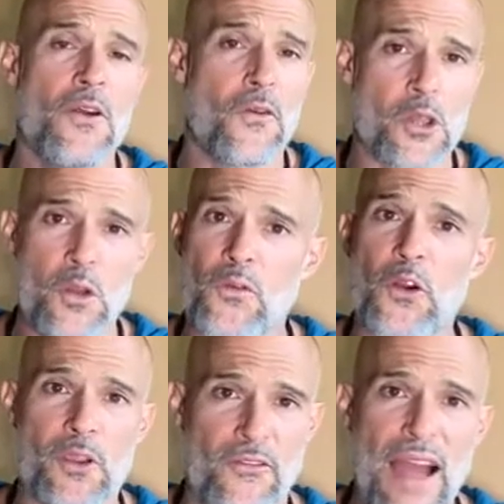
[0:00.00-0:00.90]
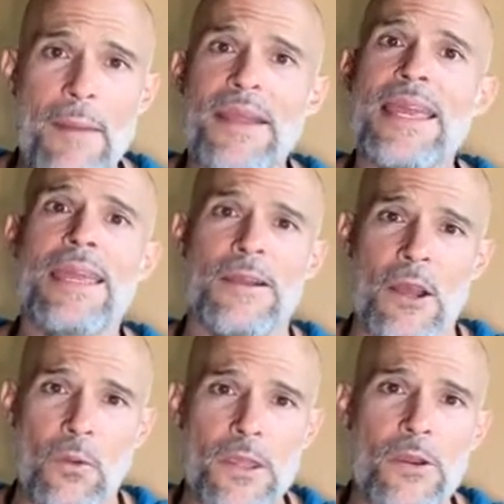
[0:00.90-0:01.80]
for you, for your family,
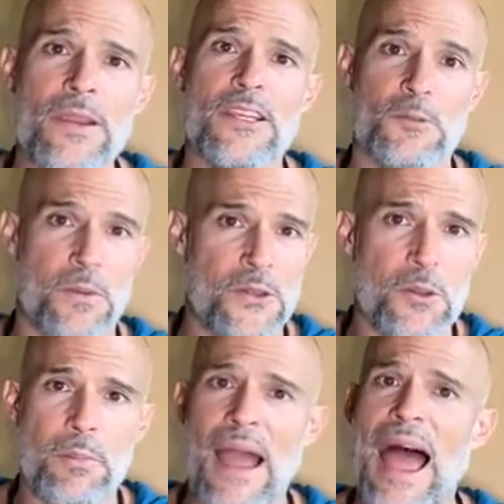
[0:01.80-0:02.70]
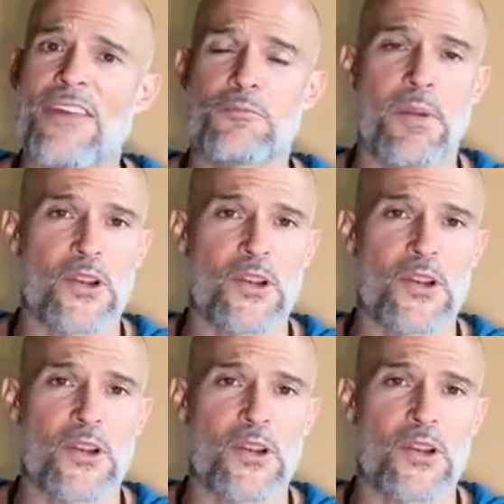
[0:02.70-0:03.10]
when you're in the spiritual path,